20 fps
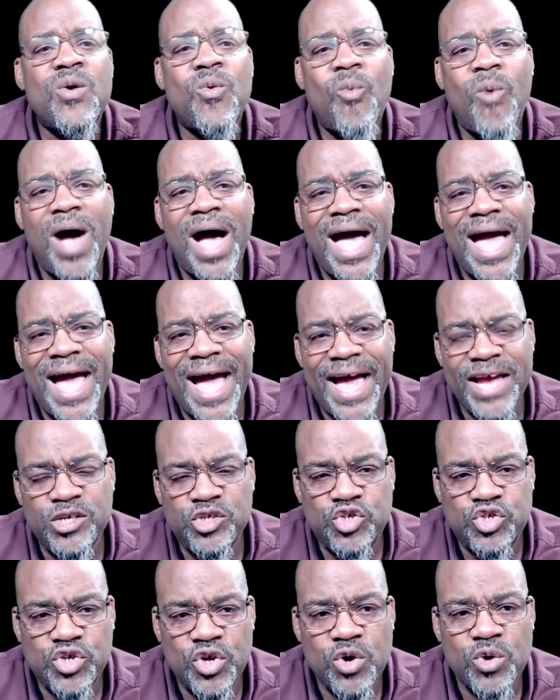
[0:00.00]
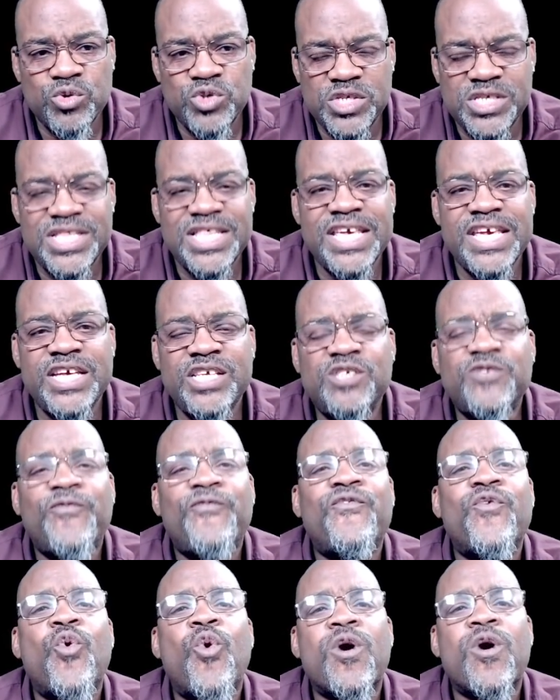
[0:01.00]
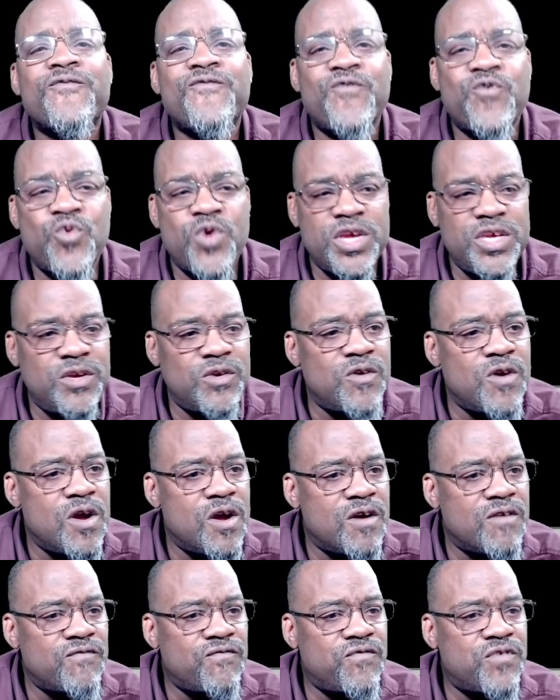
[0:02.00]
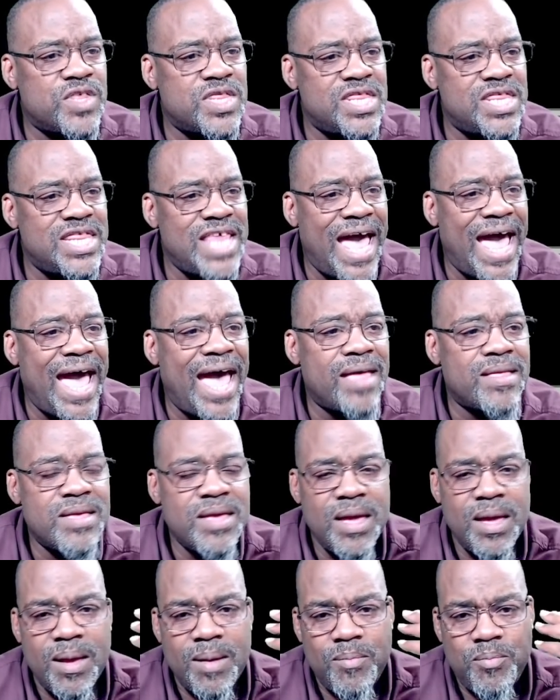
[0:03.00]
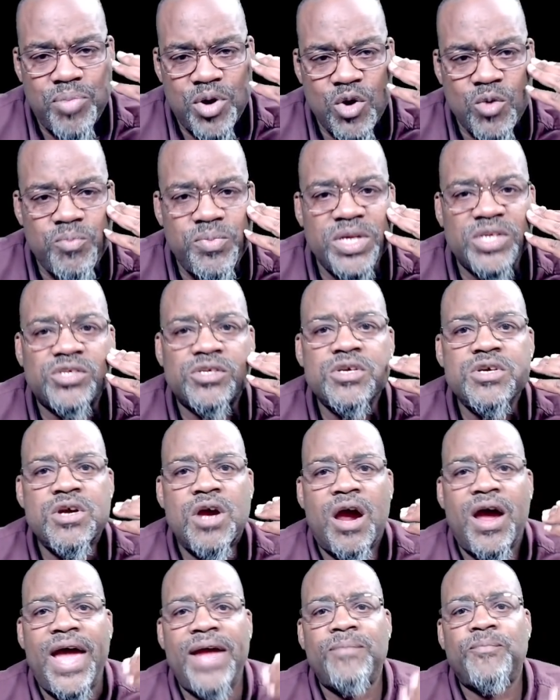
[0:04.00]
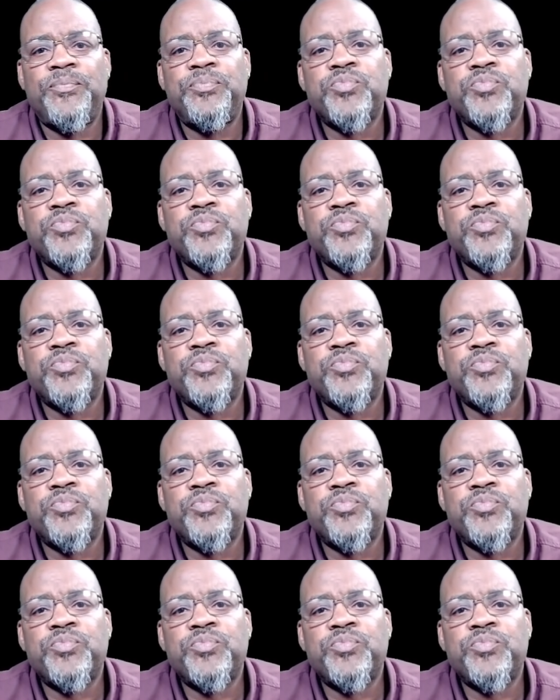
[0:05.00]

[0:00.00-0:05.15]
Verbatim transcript: why I chose these four for you for that purpose. All right,